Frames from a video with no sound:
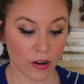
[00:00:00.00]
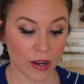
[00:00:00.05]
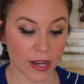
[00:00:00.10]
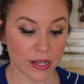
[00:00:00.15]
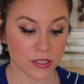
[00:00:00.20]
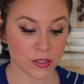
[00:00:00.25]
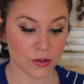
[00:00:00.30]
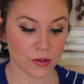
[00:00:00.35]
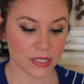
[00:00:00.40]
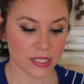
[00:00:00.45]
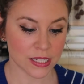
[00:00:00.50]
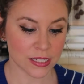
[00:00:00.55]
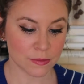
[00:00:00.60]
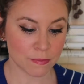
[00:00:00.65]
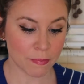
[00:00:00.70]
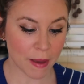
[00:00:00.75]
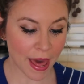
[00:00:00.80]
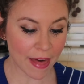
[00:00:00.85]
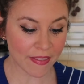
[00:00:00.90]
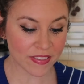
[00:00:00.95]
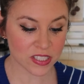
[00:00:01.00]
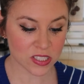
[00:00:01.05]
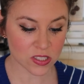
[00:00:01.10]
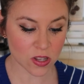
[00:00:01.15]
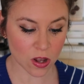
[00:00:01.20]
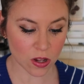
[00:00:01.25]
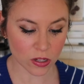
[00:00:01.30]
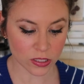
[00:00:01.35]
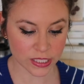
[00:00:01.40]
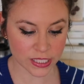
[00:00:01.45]
Okay, so it says bath
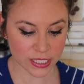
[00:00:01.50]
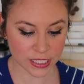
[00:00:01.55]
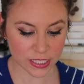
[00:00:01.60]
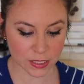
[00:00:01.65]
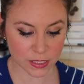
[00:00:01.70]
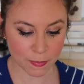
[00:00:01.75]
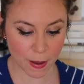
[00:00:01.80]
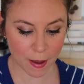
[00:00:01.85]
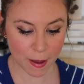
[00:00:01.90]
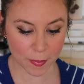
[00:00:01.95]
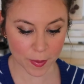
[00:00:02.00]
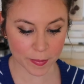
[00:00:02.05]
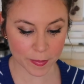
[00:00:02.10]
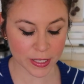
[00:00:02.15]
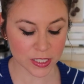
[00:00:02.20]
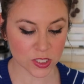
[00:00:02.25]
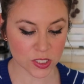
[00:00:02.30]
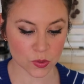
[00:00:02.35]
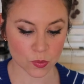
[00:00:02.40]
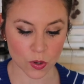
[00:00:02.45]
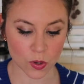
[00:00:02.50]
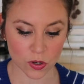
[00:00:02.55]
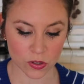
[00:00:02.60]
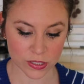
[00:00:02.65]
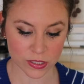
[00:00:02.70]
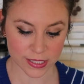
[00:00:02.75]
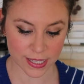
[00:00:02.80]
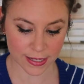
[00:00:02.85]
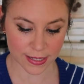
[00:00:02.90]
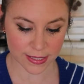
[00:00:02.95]
salts. It's peppermint
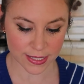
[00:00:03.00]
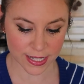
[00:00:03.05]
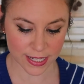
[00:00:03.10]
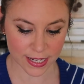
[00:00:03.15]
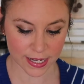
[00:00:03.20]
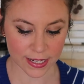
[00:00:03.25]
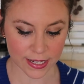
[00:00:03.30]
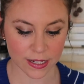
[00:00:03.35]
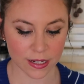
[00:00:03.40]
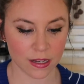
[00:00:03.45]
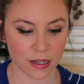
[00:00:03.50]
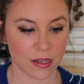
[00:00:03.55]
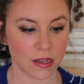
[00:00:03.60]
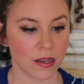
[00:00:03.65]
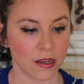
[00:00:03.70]
swirl scented.